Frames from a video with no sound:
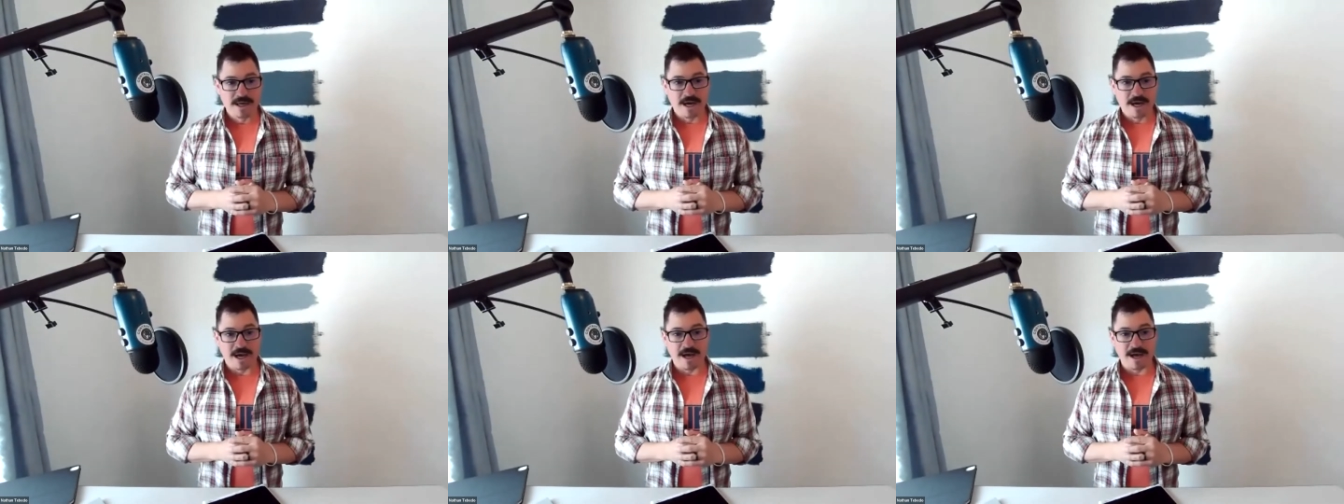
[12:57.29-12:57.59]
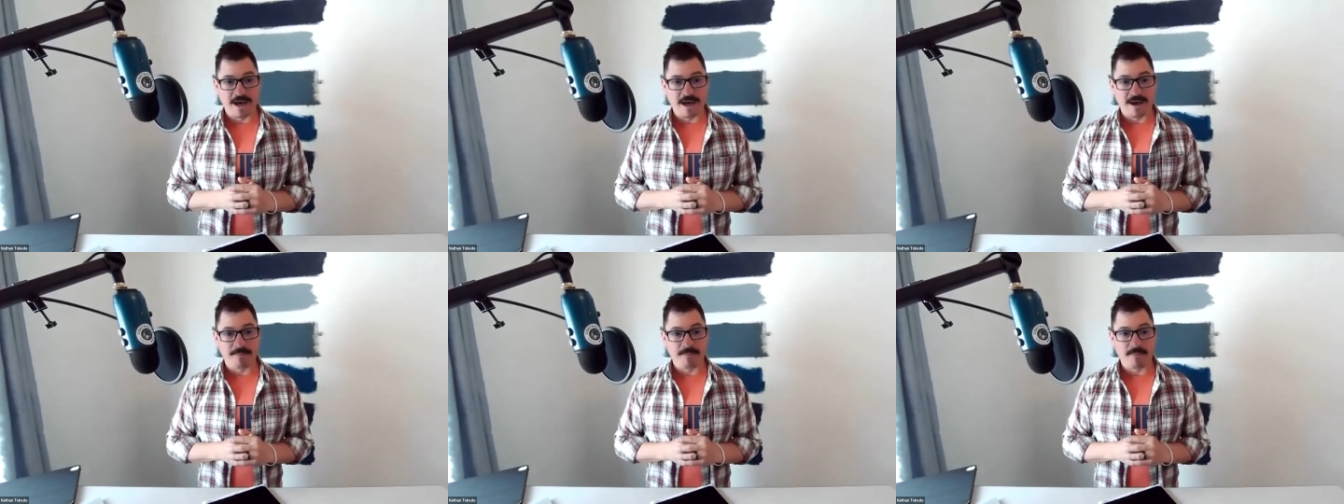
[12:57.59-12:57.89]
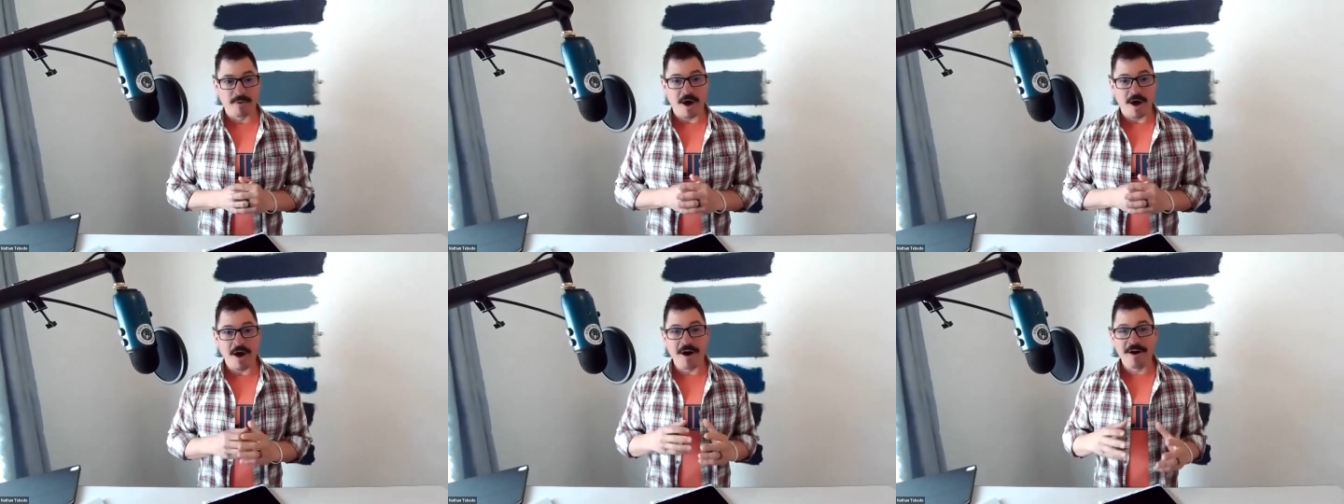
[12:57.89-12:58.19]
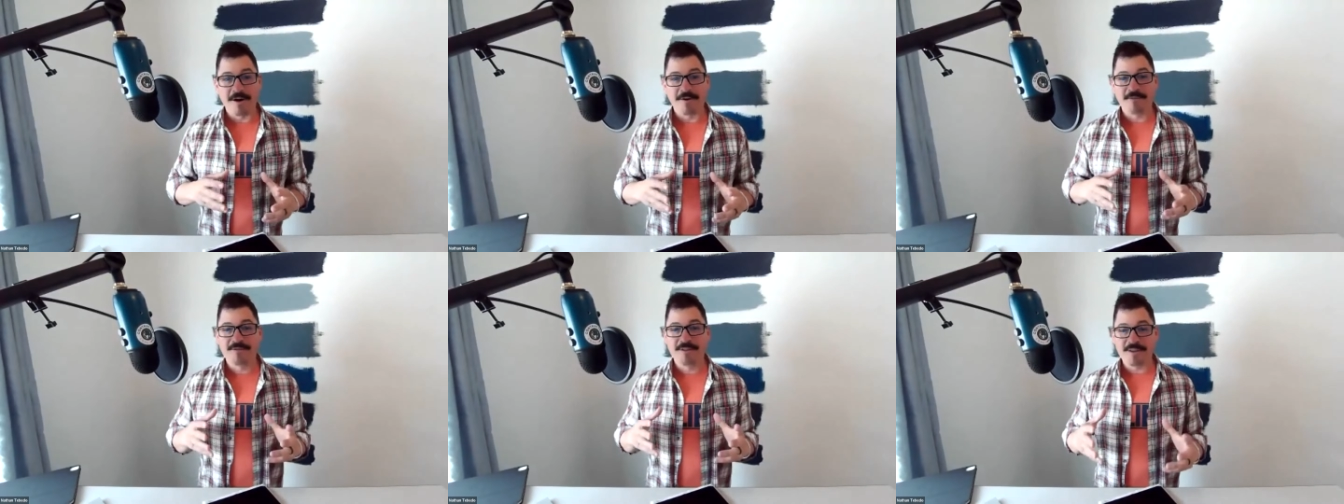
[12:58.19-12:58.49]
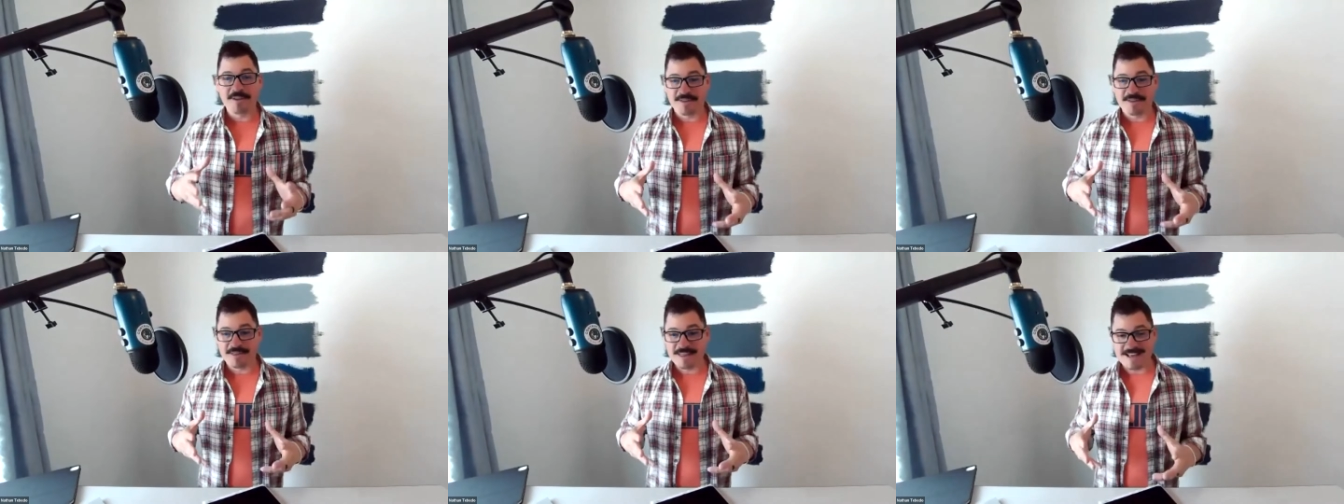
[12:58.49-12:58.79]
of the
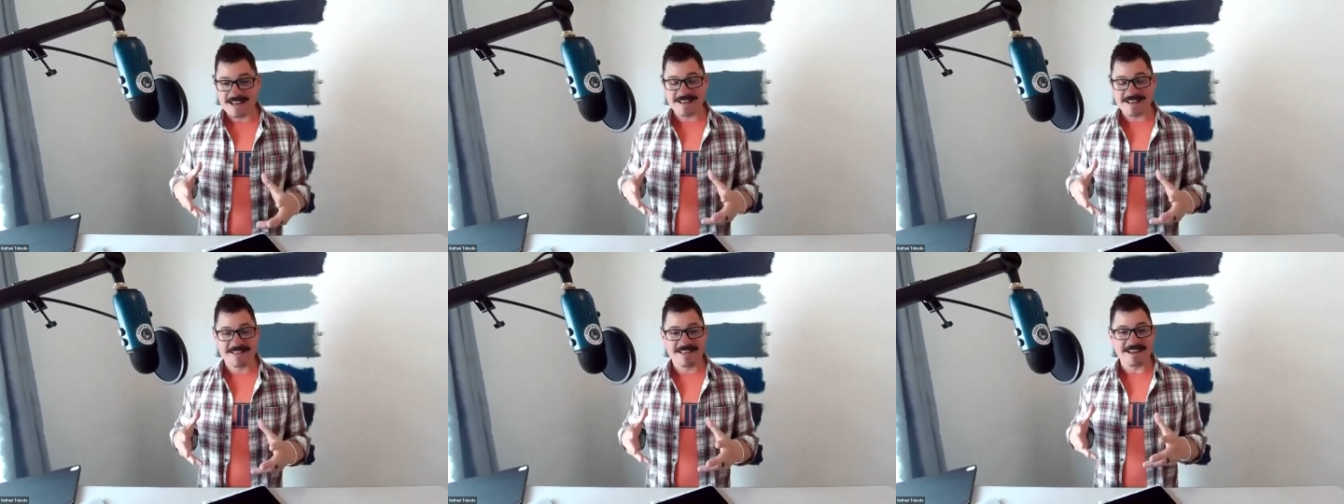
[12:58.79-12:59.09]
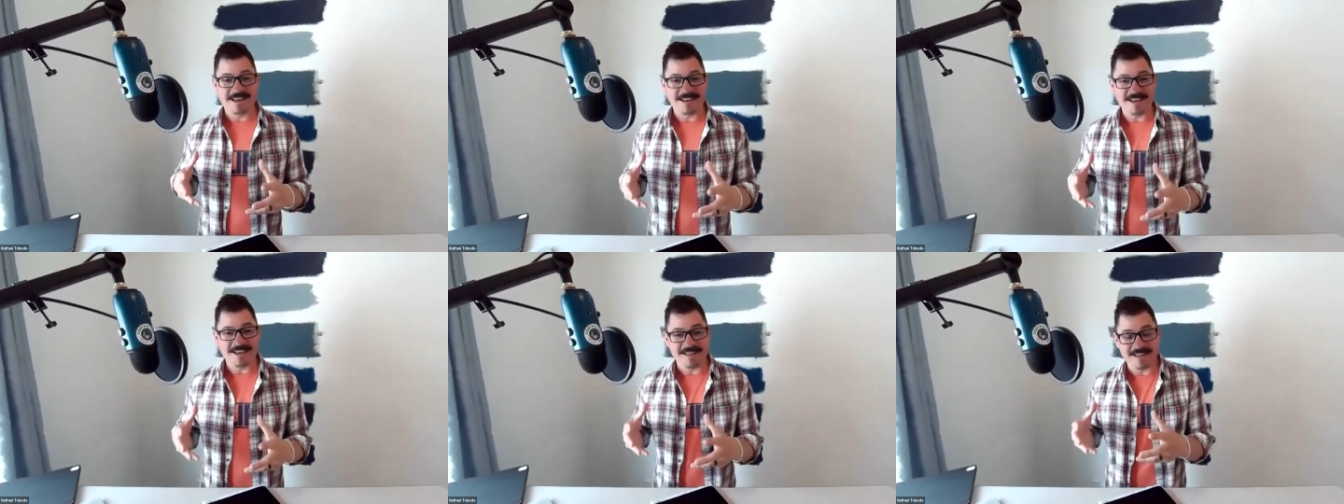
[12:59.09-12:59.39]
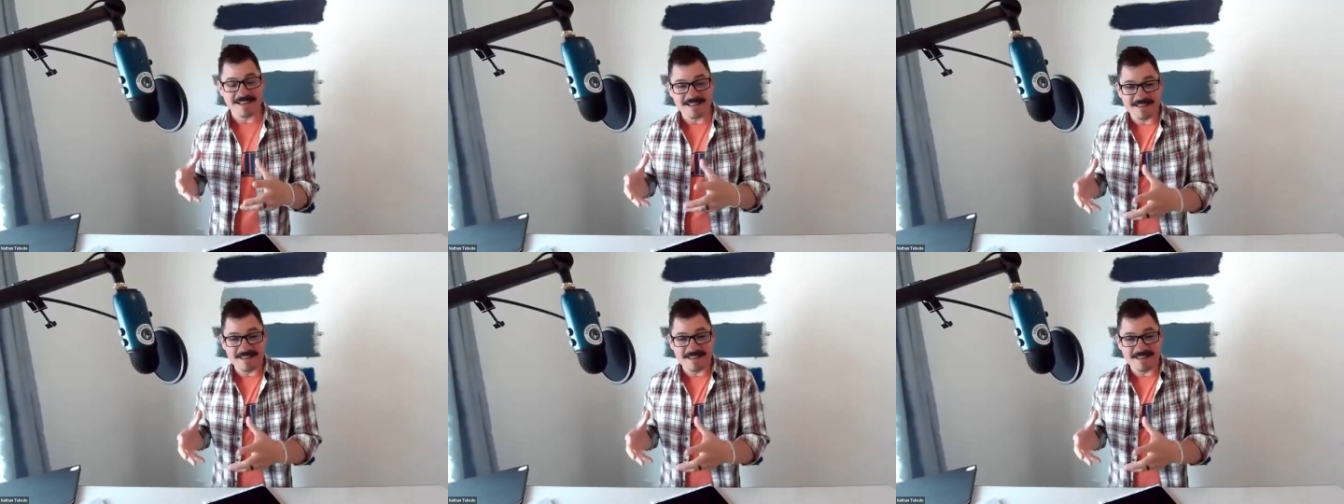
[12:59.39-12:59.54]
thing that